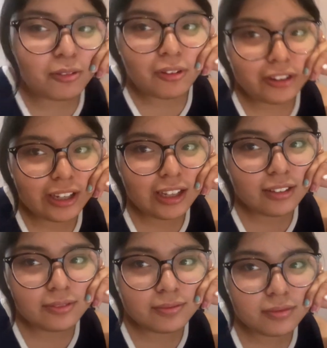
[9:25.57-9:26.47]

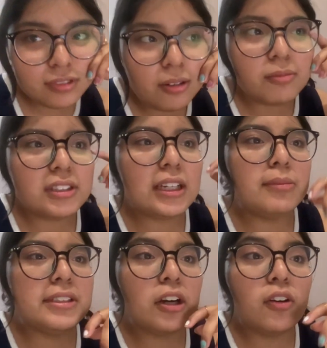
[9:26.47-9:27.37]
working. Um, what time
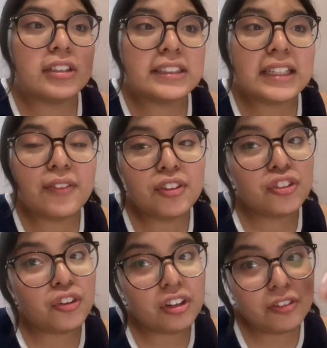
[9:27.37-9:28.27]
is it? Oh, it's
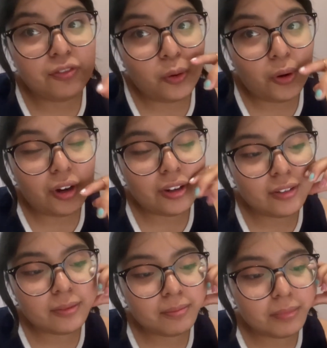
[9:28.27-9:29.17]
7:34
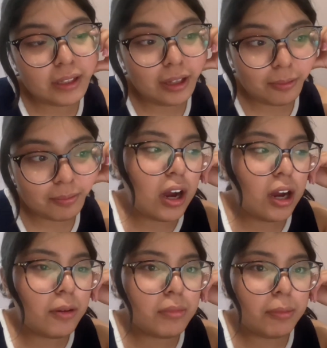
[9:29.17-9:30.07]
p.m.
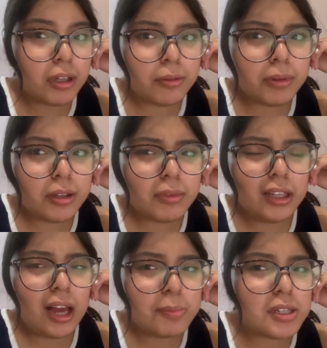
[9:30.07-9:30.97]
Um, I'm gonna be in my
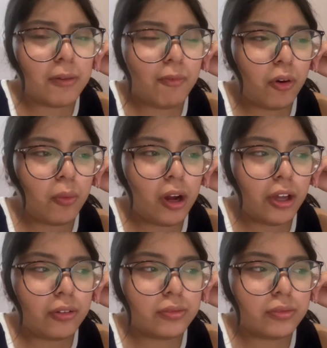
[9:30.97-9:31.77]
laptop for a while.